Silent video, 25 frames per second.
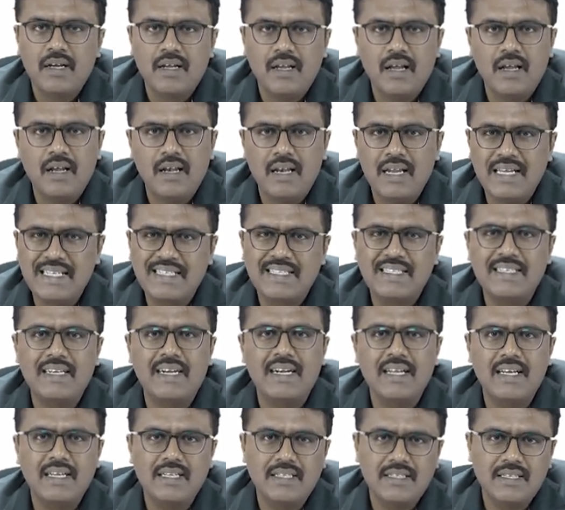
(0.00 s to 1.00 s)
less
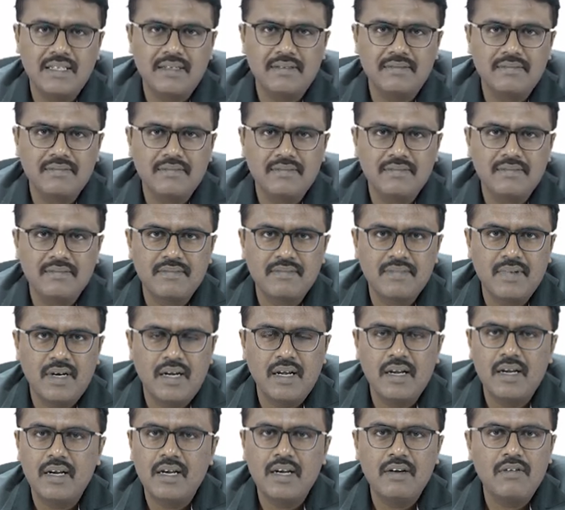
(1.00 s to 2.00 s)
sedation,
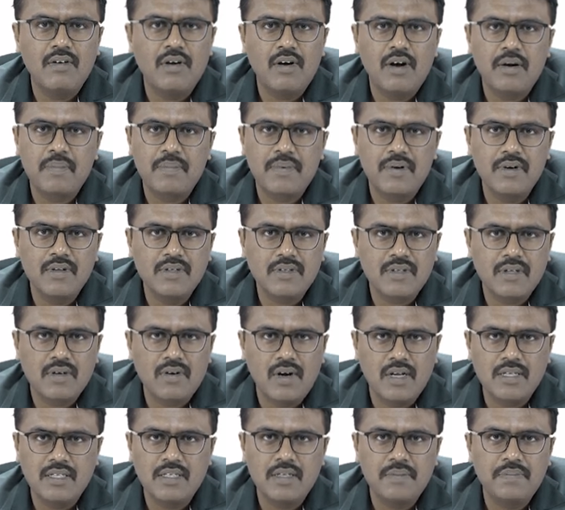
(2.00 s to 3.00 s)
and it will not produce
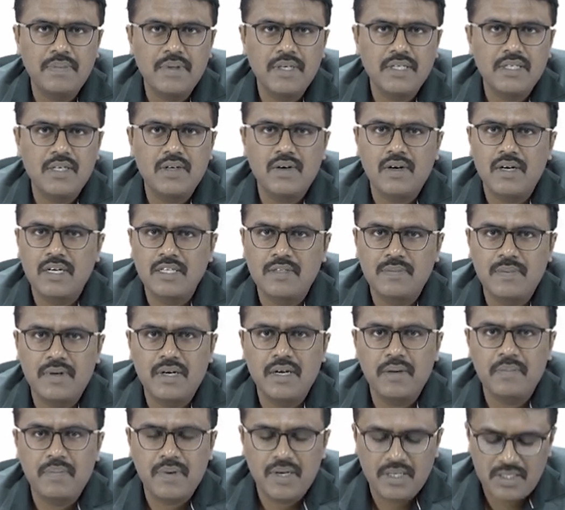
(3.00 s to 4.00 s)
constipation or
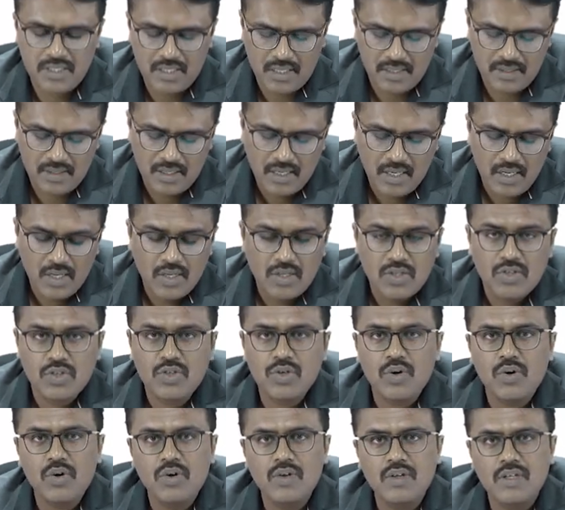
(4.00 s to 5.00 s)
respiratory depression.
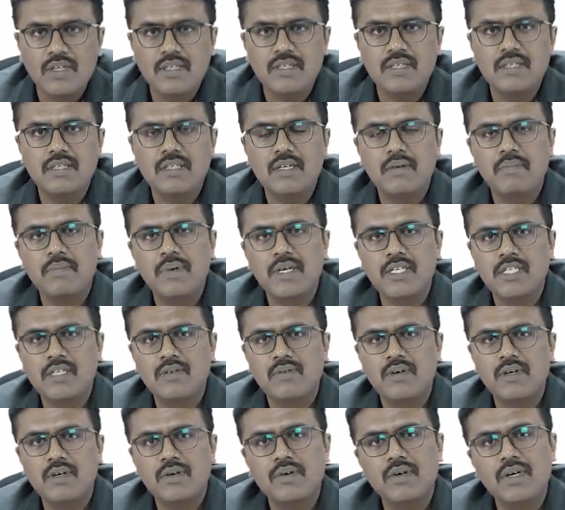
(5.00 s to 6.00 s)
So, this is the best
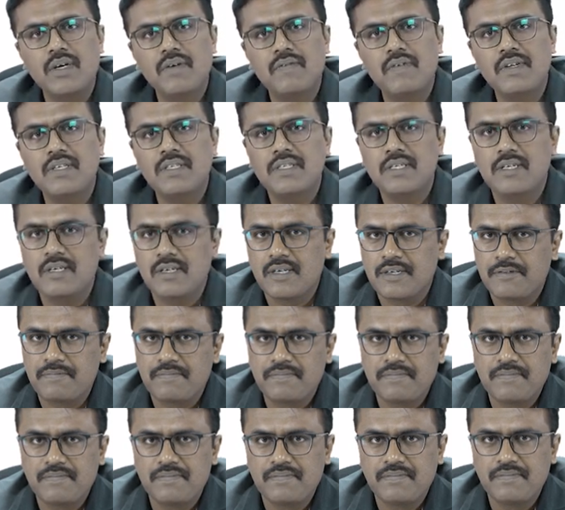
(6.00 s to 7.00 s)
one to give in children.
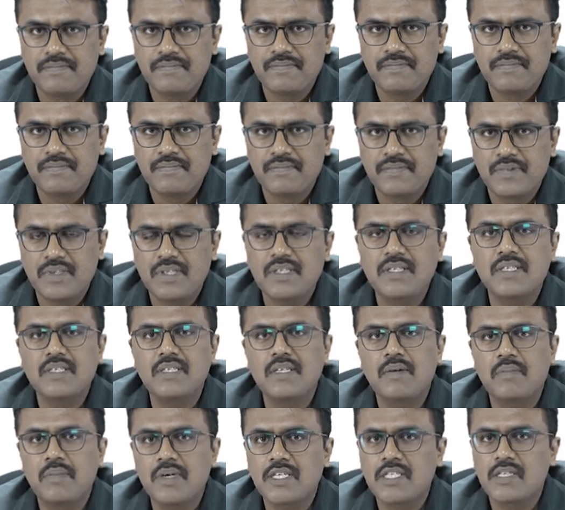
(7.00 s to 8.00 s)
This is
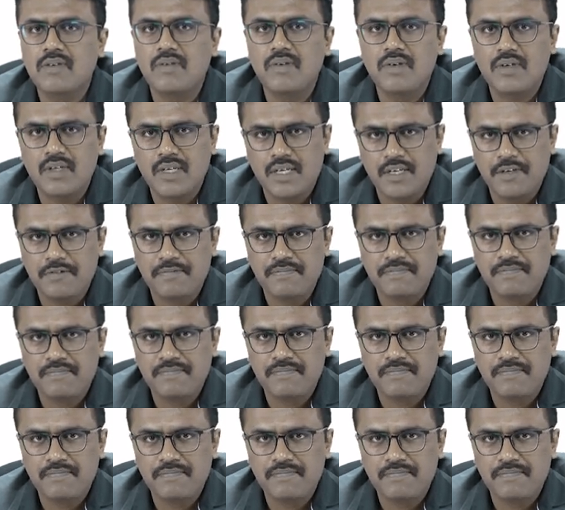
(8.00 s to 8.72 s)
the best one to give.